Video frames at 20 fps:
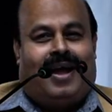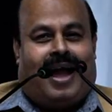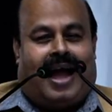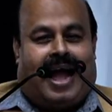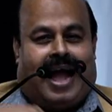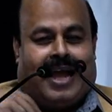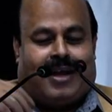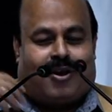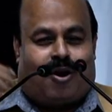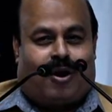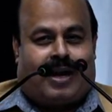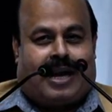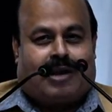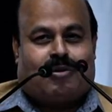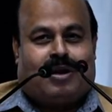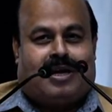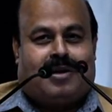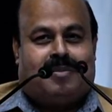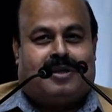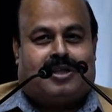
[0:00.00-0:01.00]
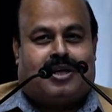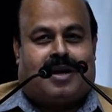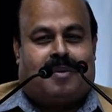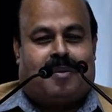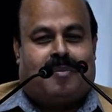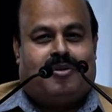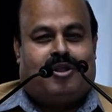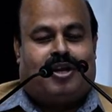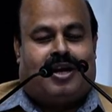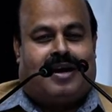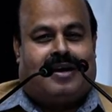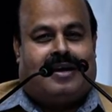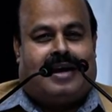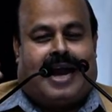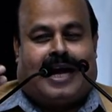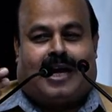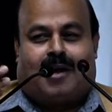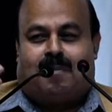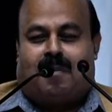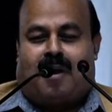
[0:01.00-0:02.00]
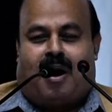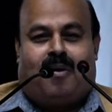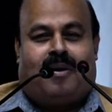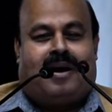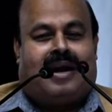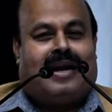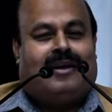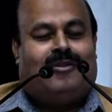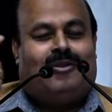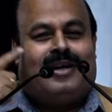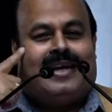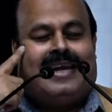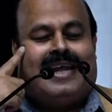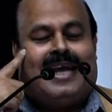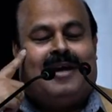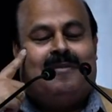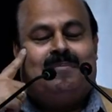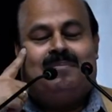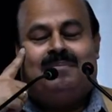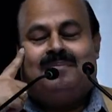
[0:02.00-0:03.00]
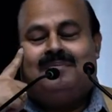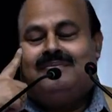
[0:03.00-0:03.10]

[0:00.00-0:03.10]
I congratulate Mr. Ramindran, Director Power, and the team